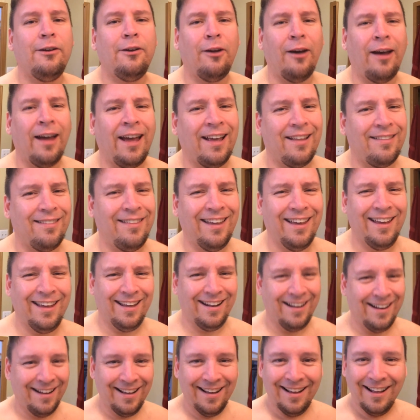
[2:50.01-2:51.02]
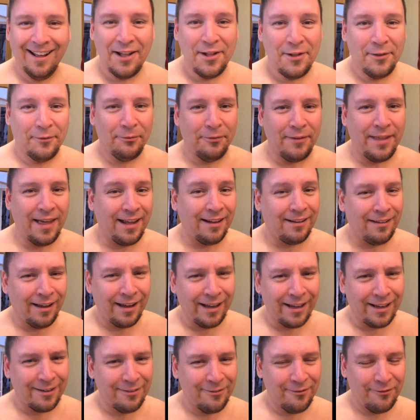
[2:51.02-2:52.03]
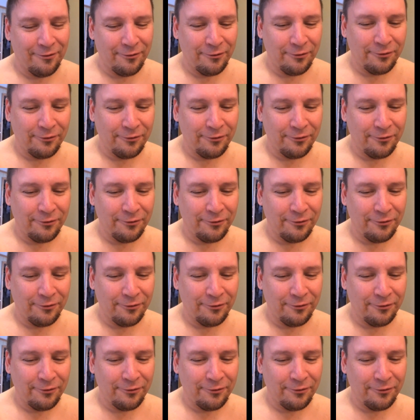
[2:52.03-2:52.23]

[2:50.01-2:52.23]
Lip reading: You know, I had that like